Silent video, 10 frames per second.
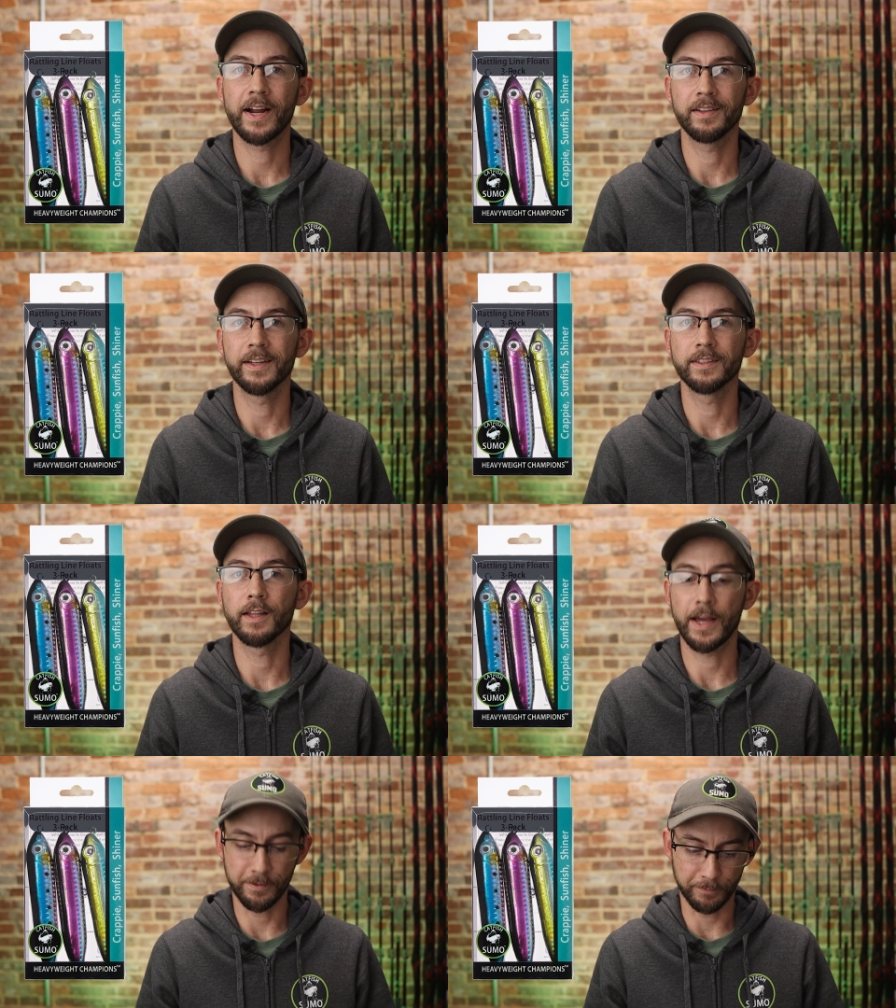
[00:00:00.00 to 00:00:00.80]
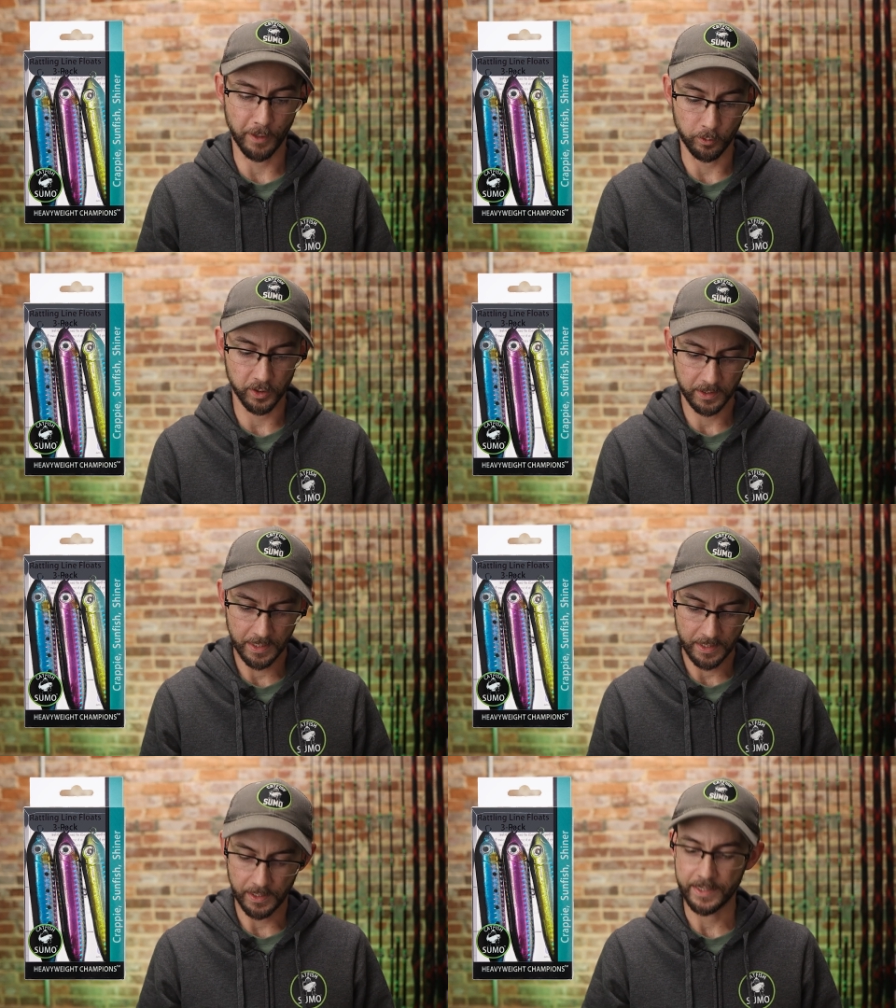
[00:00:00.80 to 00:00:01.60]
rattling line floats,
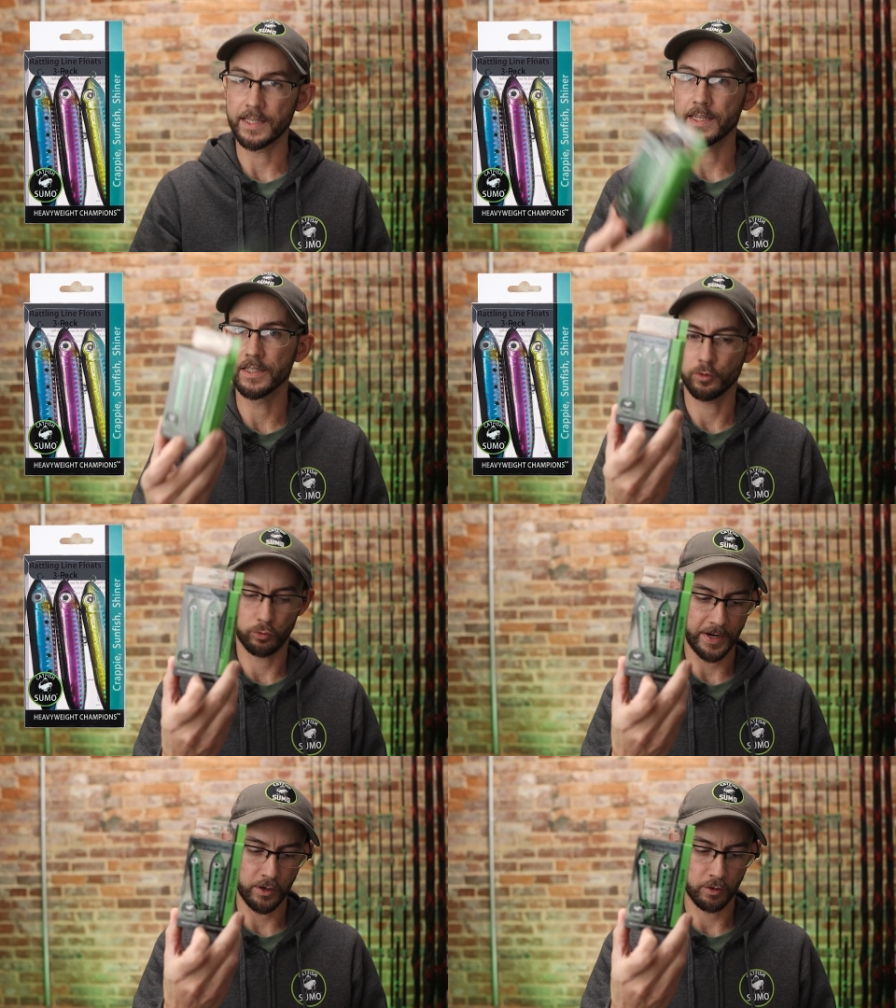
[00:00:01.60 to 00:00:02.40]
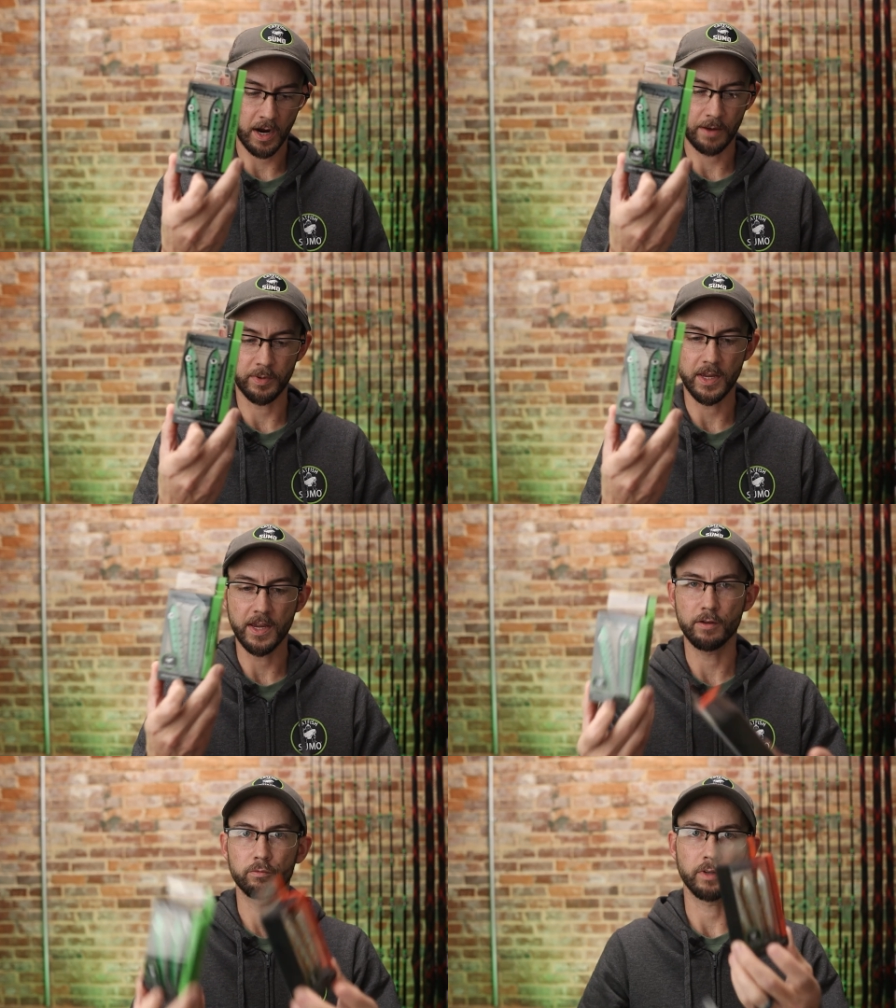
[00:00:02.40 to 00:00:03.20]
like these green
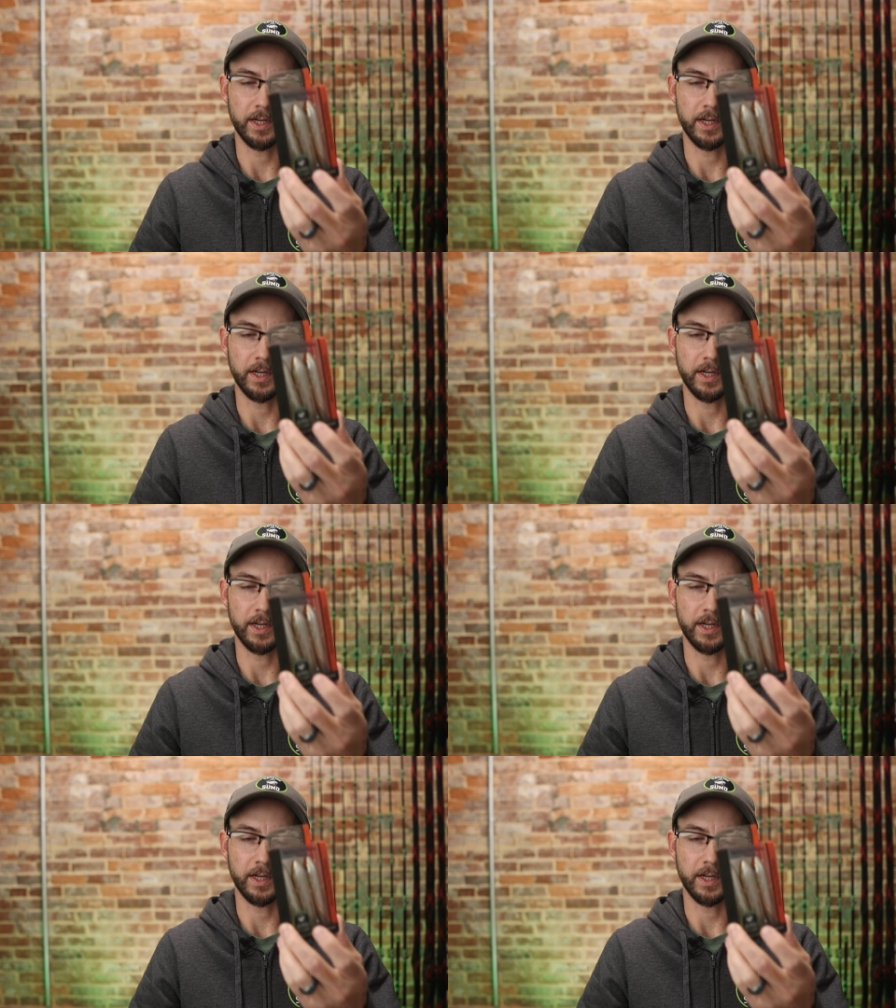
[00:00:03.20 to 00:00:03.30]
crappie,